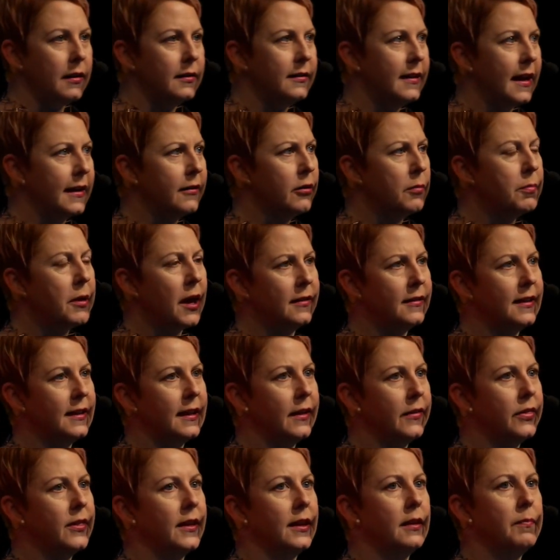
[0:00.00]
Negroponte,
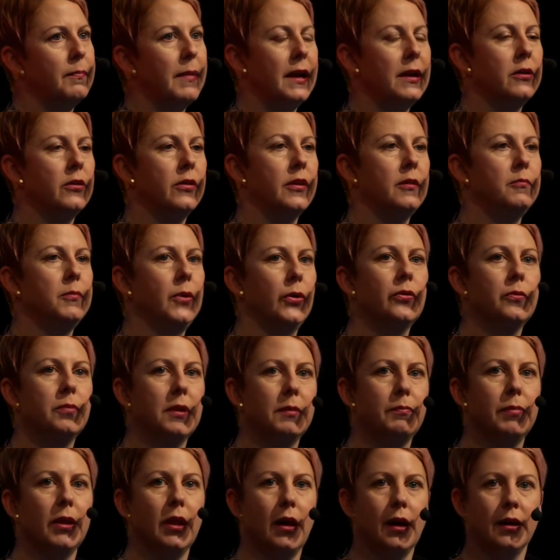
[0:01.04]
I think, better than most
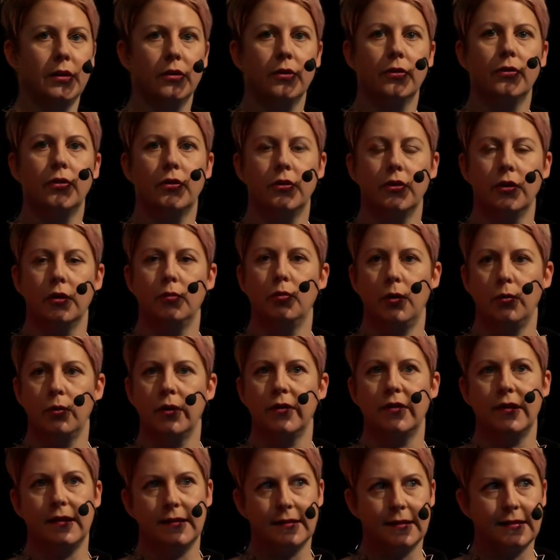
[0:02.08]
people understood what
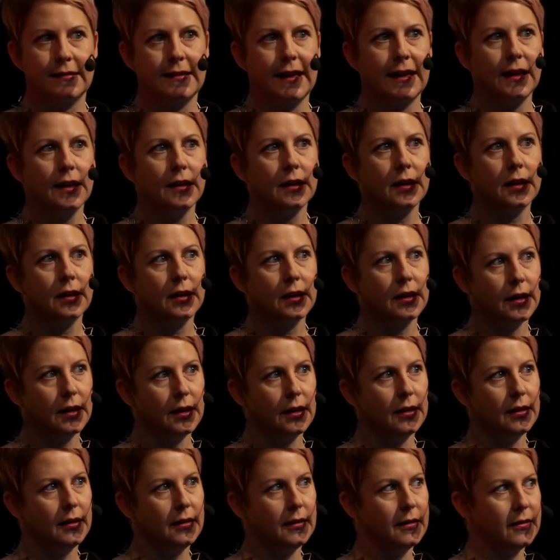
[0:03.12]
was at stake
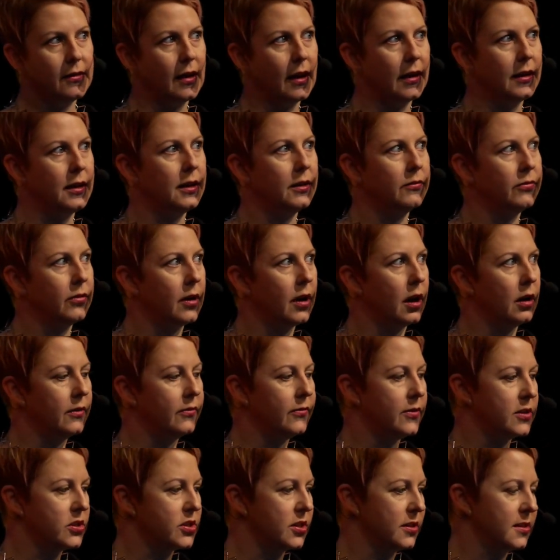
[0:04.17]
in designing for
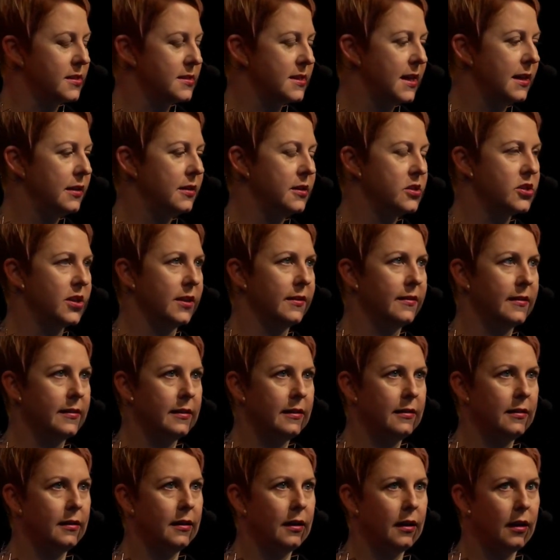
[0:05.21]
artificial intelligence. And
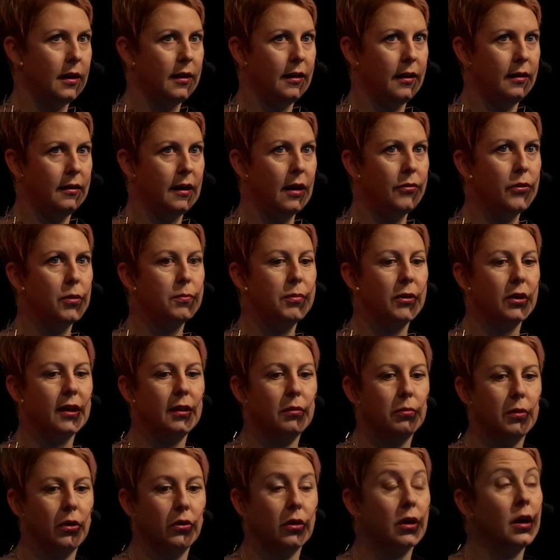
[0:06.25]
in another book he
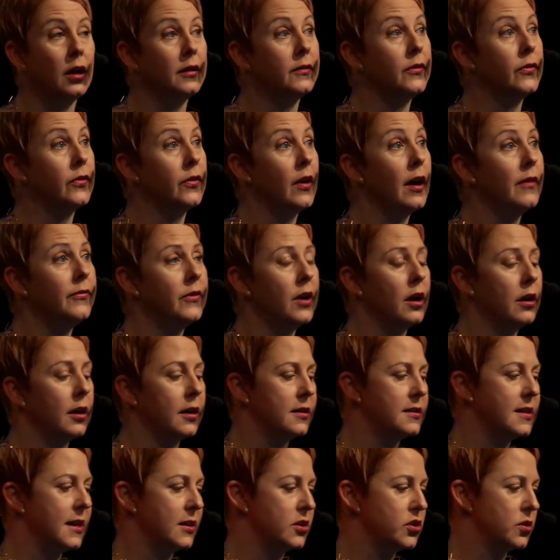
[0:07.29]
wrote called Soft
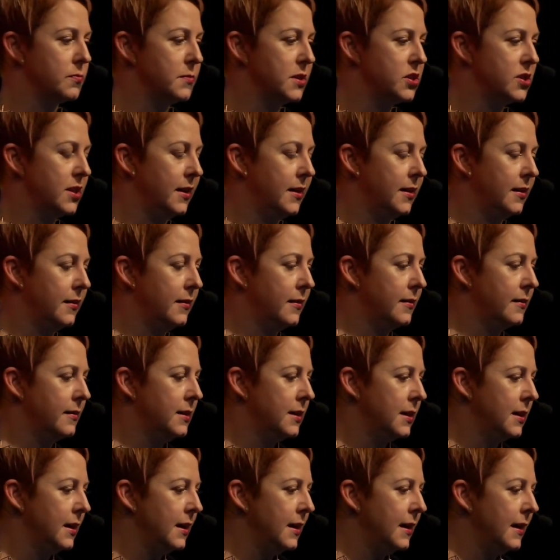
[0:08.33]
Architecture Machines,
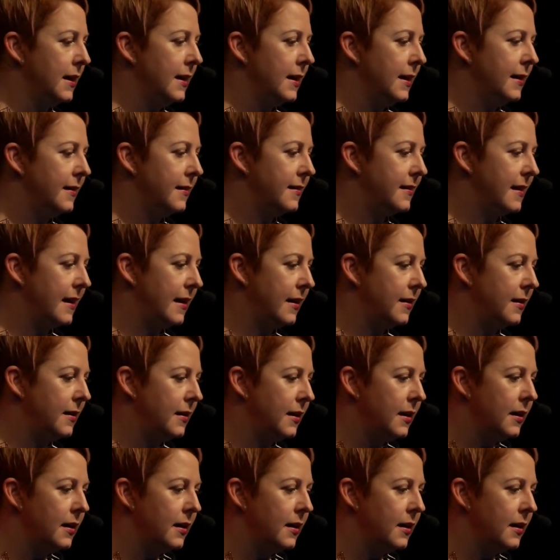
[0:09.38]
he said,